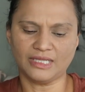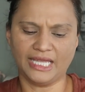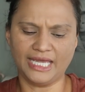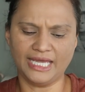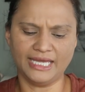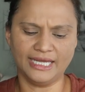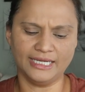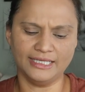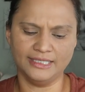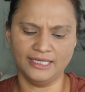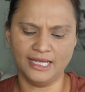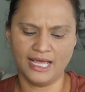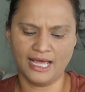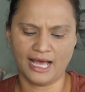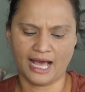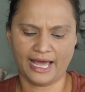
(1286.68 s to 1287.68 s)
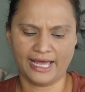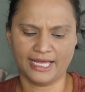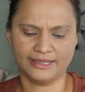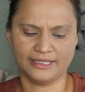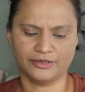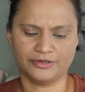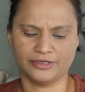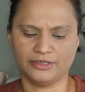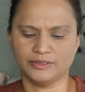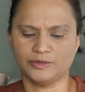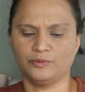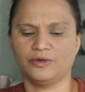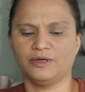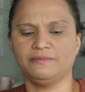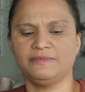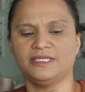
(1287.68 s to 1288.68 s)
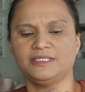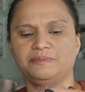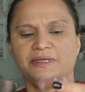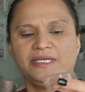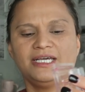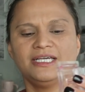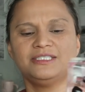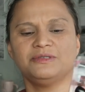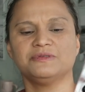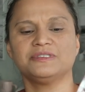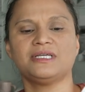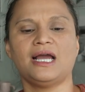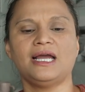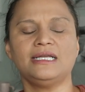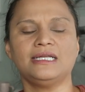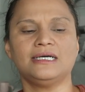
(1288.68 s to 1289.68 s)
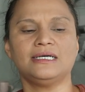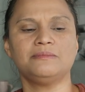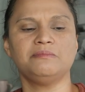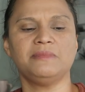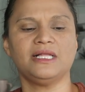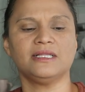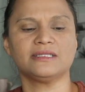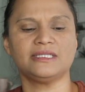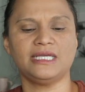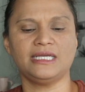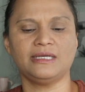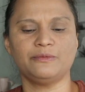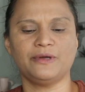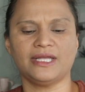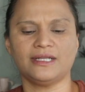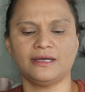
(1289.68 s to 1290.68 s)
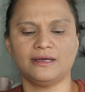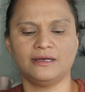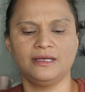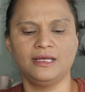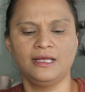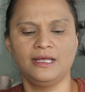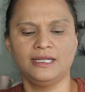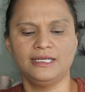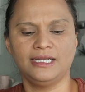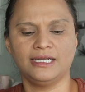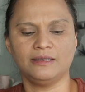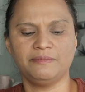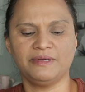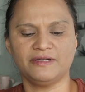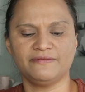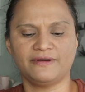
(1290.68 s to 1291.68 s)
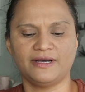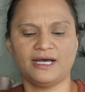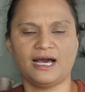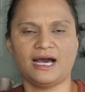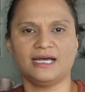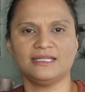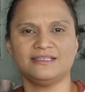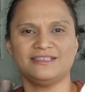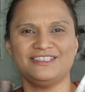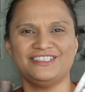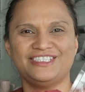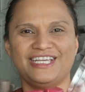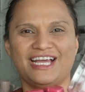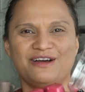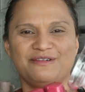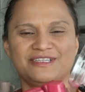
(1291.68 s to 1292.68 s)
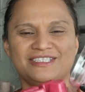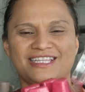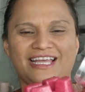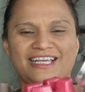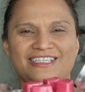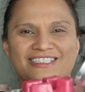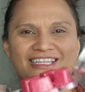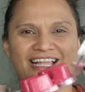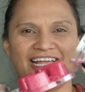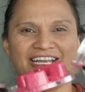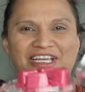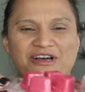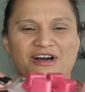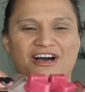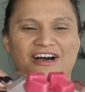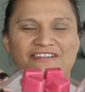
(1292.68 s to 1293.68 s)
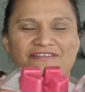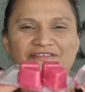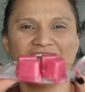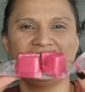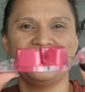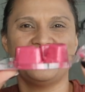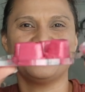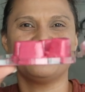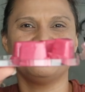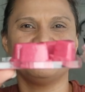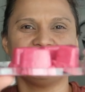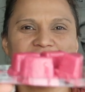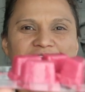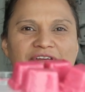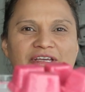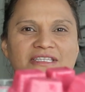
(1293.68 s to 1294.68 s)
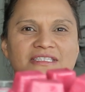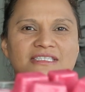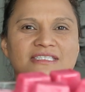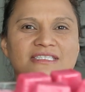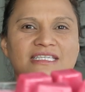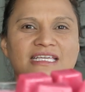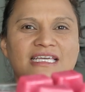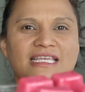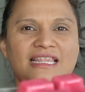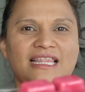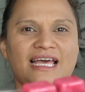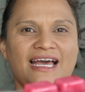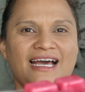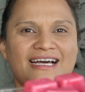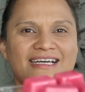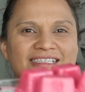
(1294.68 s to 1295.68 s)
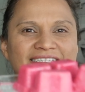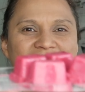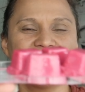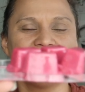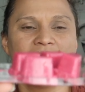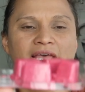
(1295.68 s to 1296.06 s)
And I had the girls warm this because it was kind of melting. We had a little bit of a hot, you see how it's like sliding off? I don't know if you can see that.